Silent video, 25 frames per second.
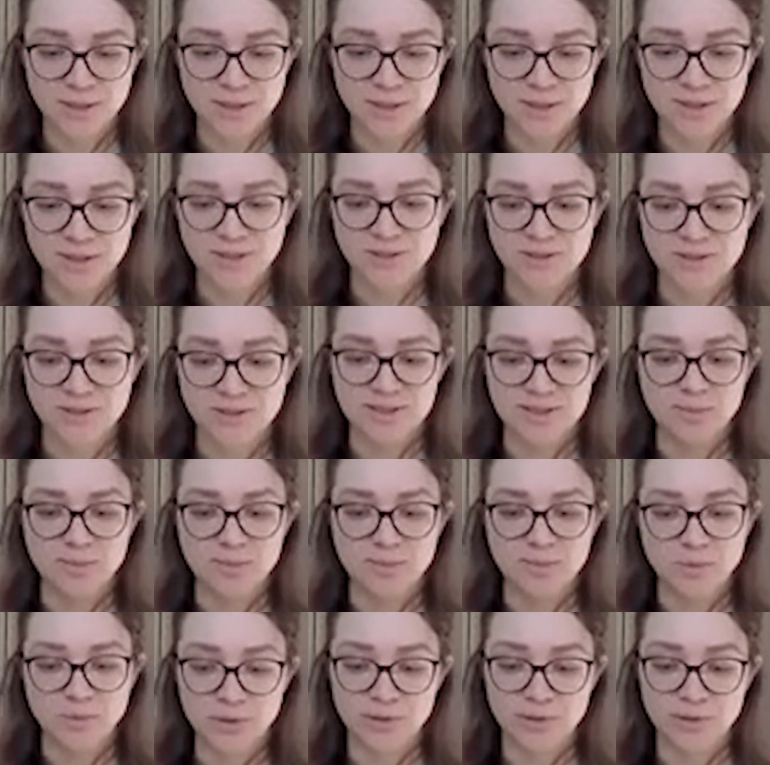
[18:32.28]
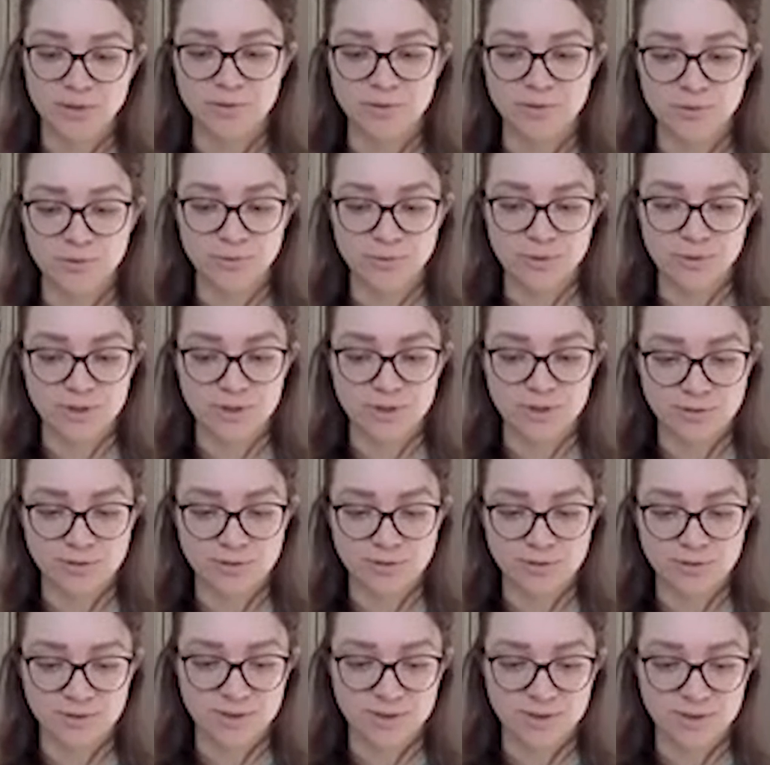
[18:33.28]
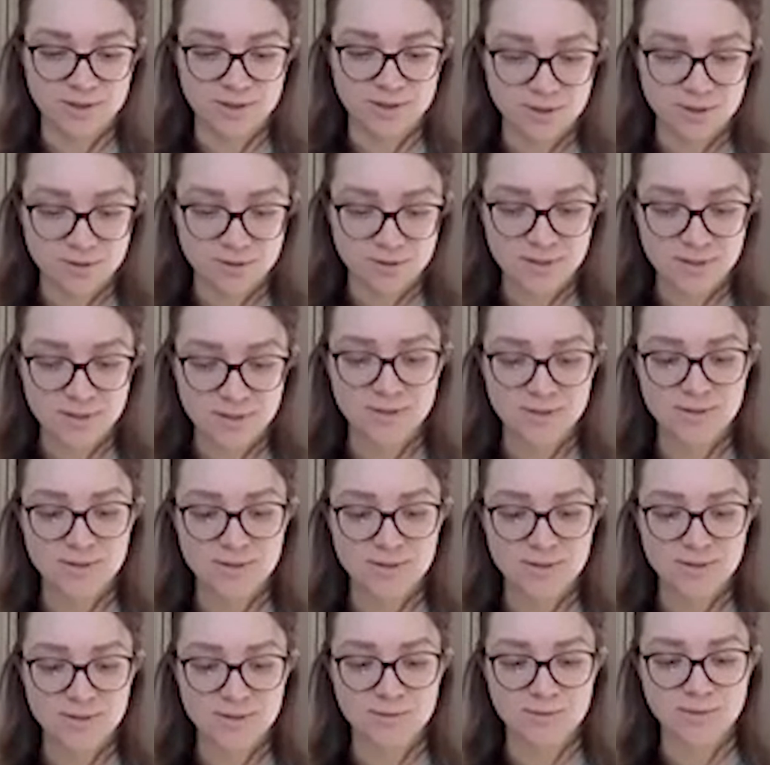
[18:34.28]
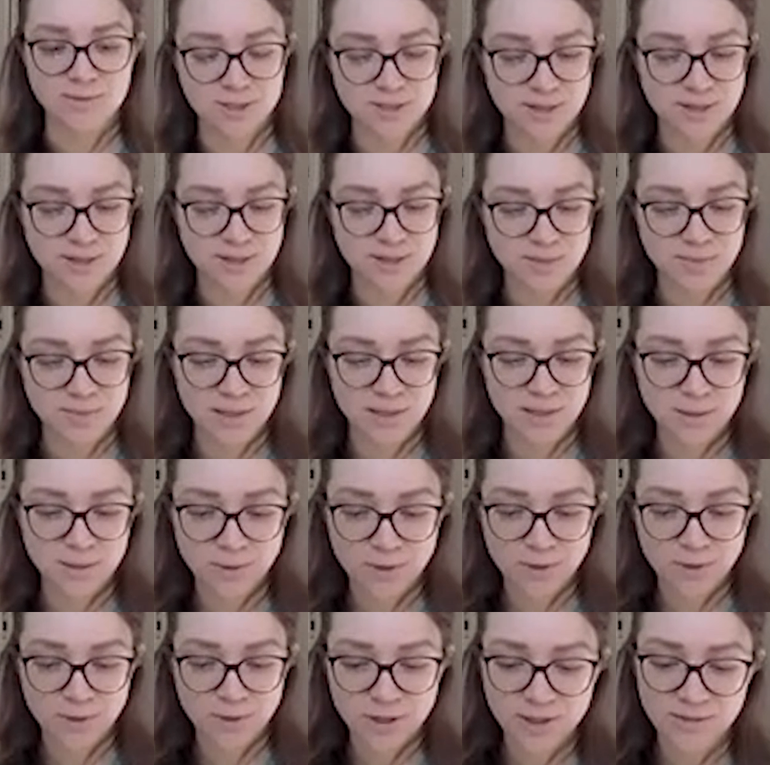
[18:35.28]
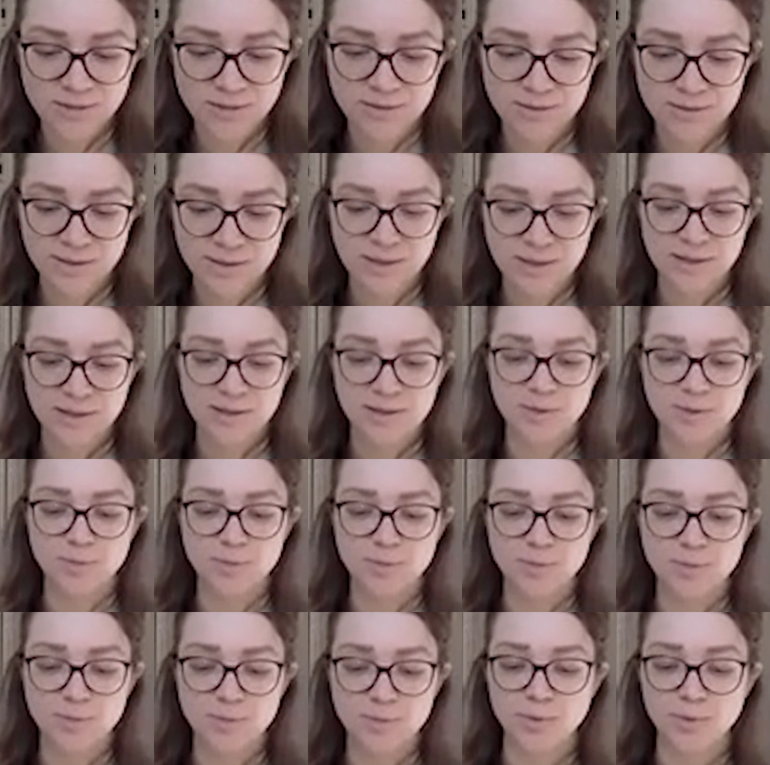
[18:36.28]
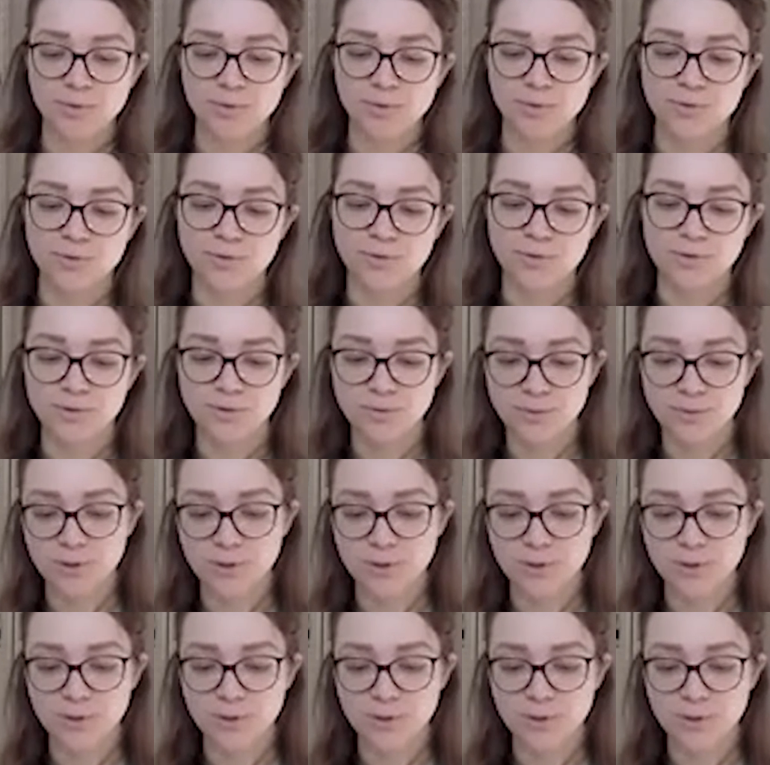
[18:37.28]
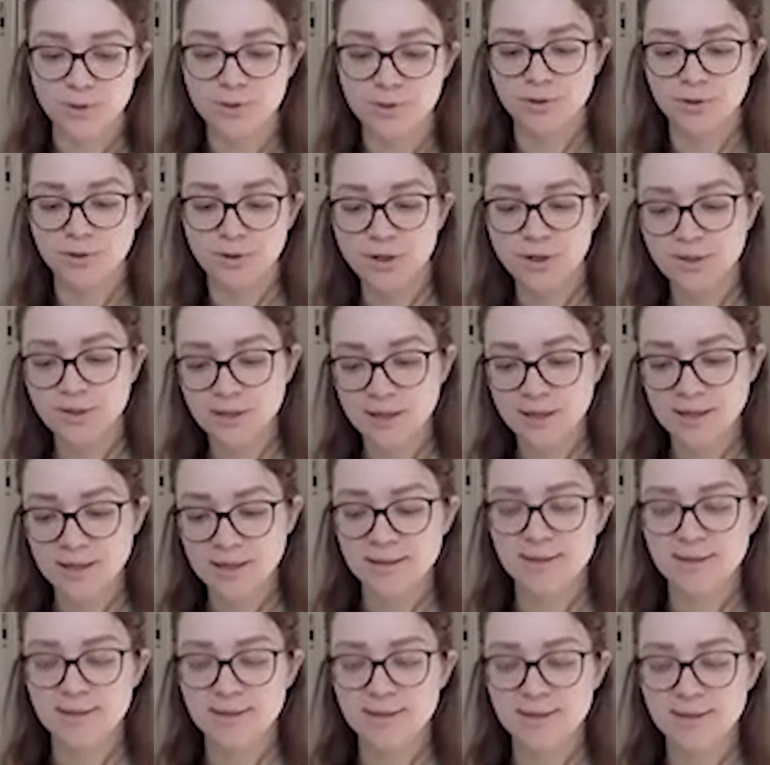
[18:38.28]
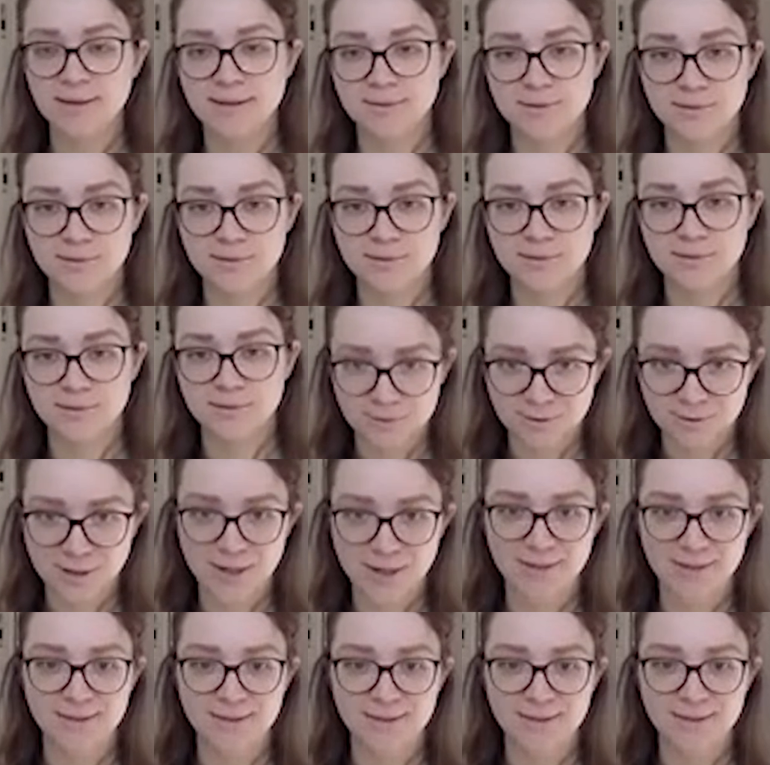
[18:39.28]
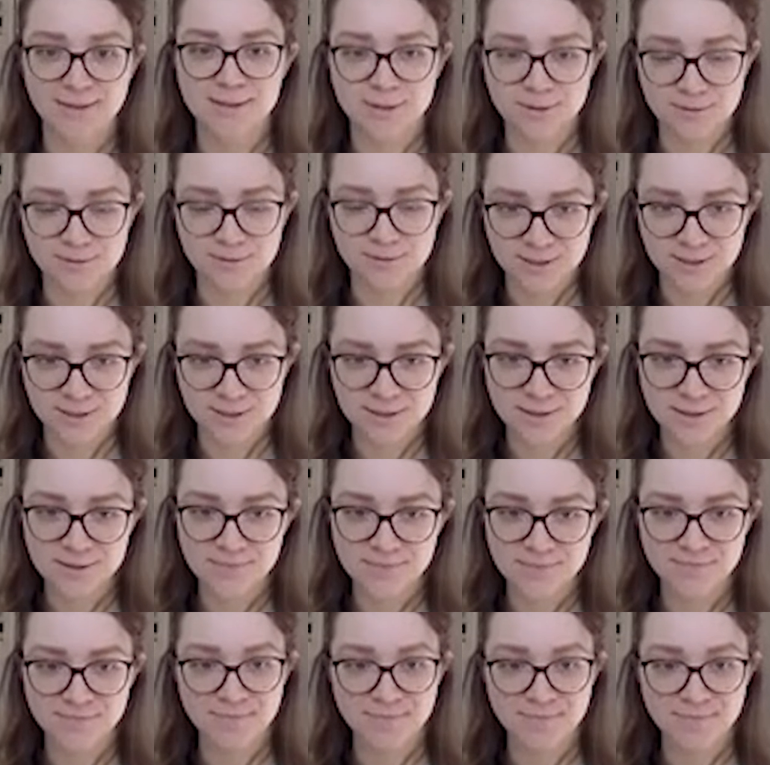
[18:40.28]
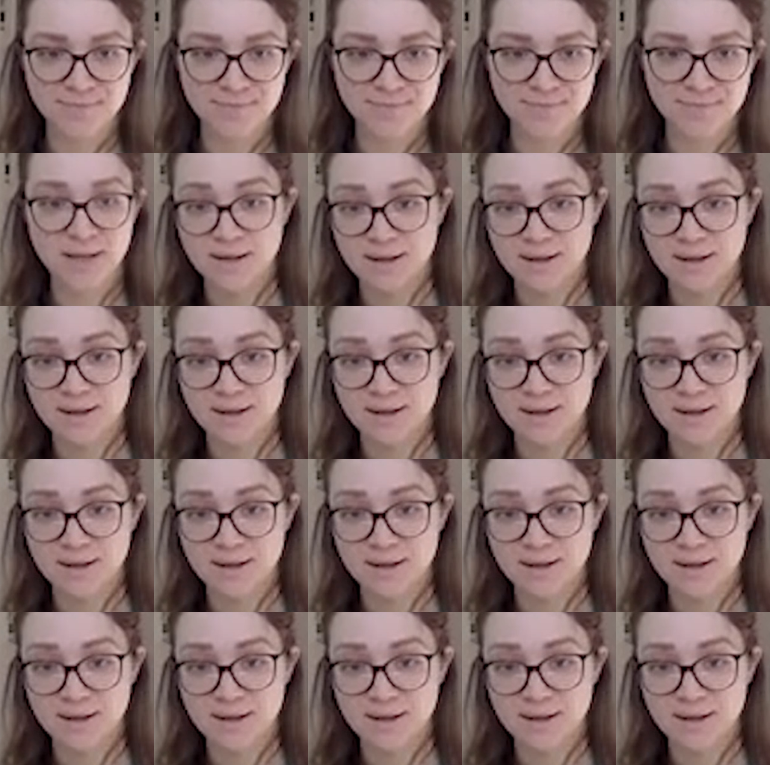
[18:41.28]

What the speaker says: The model is deployed to a serverless service, which is then being queried, and it both works for online and offline services.